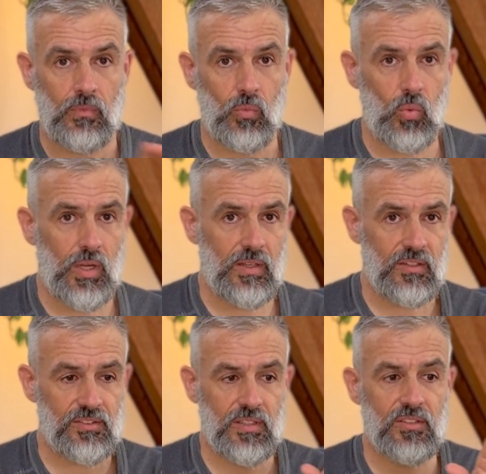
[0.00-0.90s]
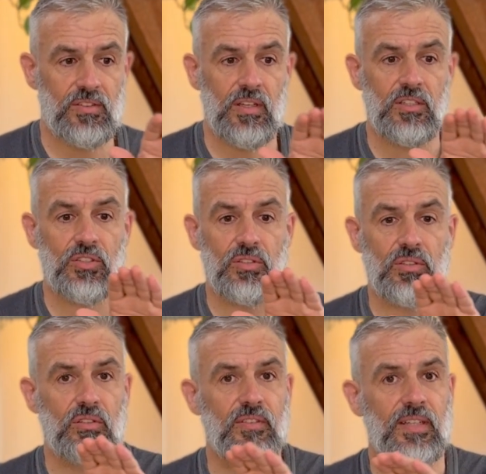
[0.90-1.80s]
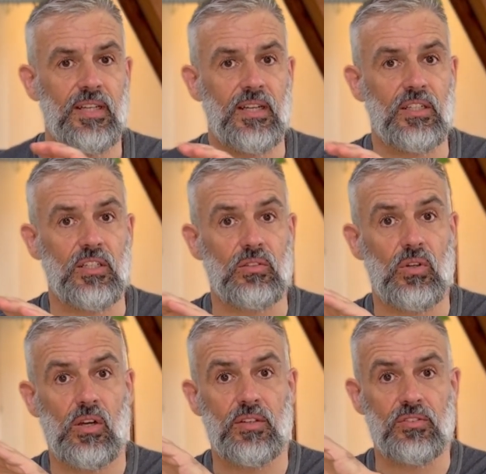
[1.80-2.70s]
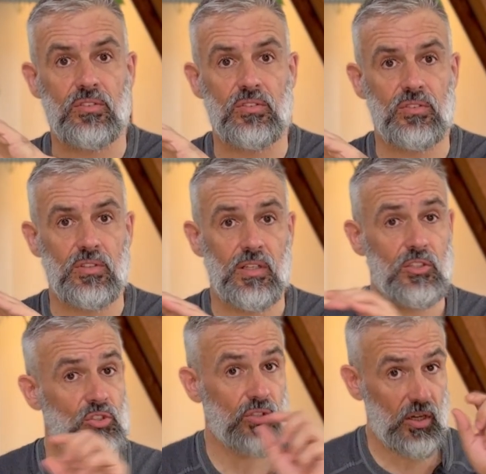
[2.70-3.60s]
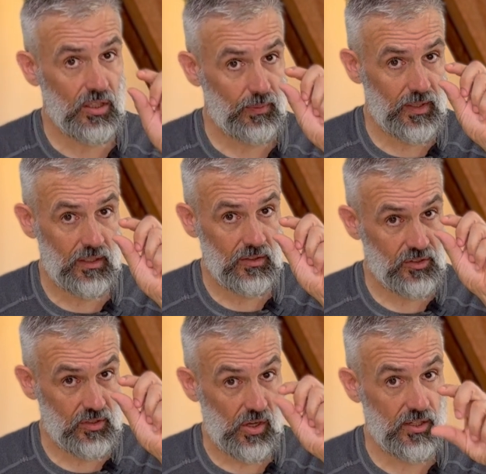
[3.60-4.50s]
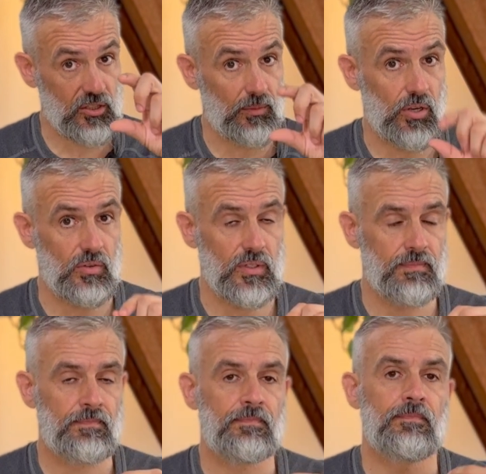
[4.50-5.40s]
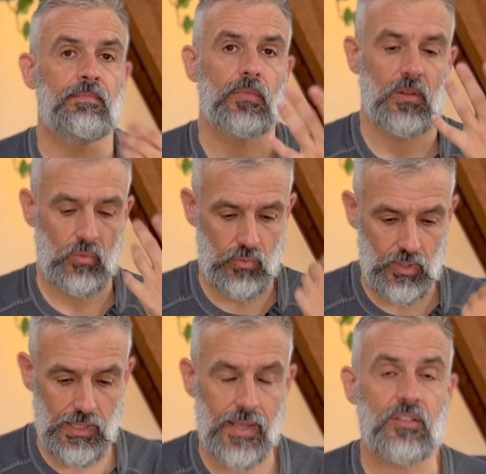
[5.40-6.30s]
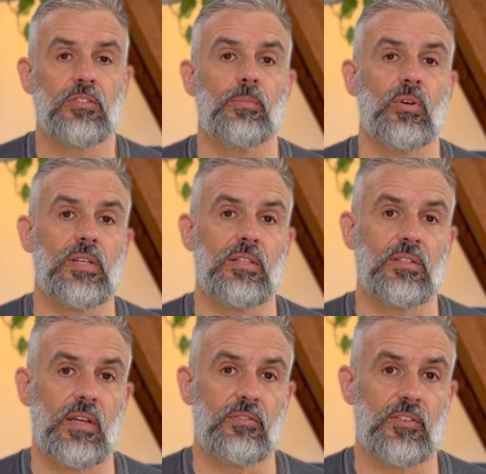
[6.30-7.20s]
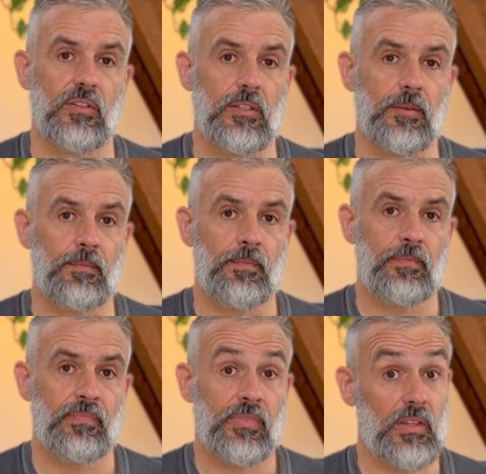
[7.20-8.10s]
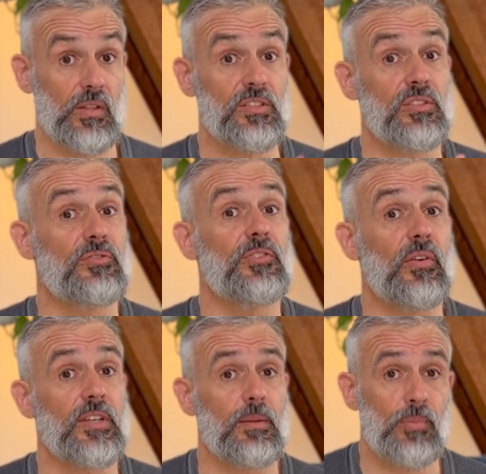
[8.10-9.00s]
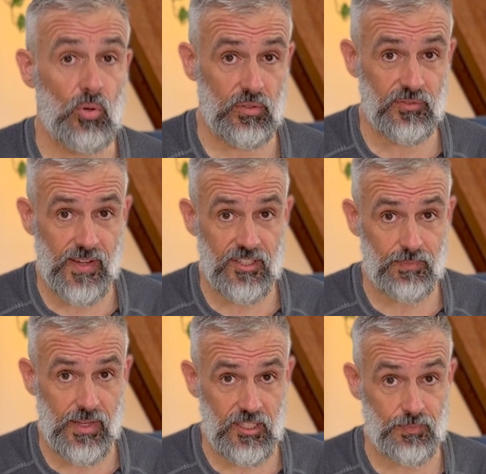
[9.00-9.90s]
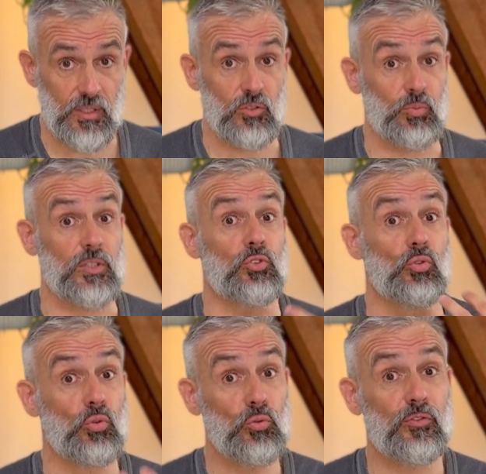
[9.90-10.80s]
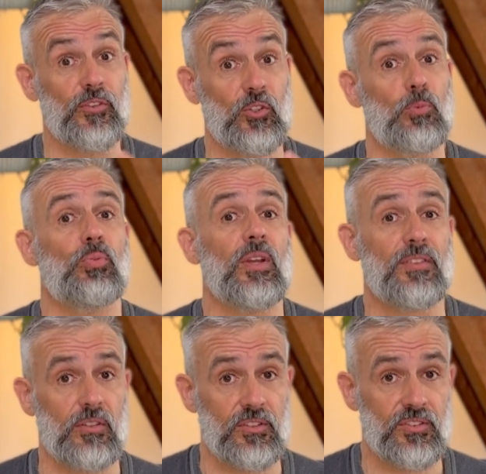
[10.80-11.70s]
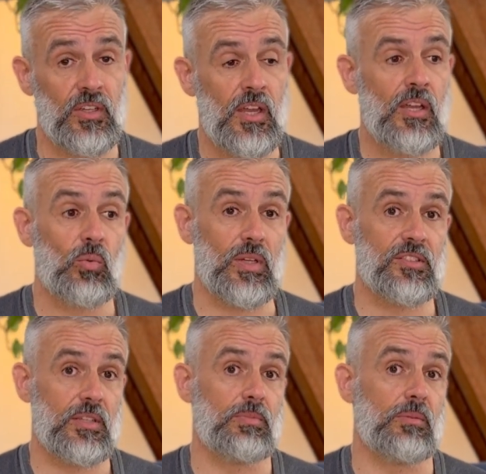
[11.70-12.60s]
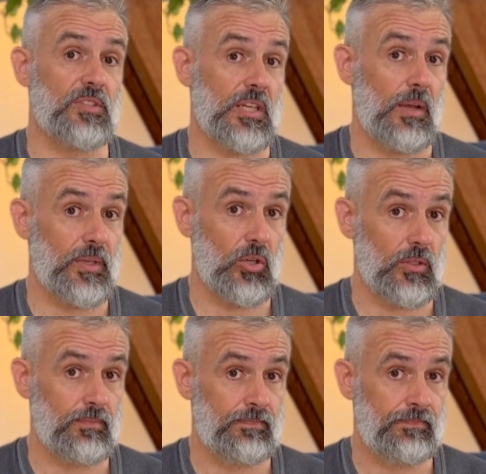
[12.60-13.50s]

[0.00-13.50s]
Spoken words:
when the sensation of air hunger arises, and it should only be slight to moderate, we relax the body into that feeling. Now, this is very important for asthmatics because we do feel breathless when symptoms are coming on.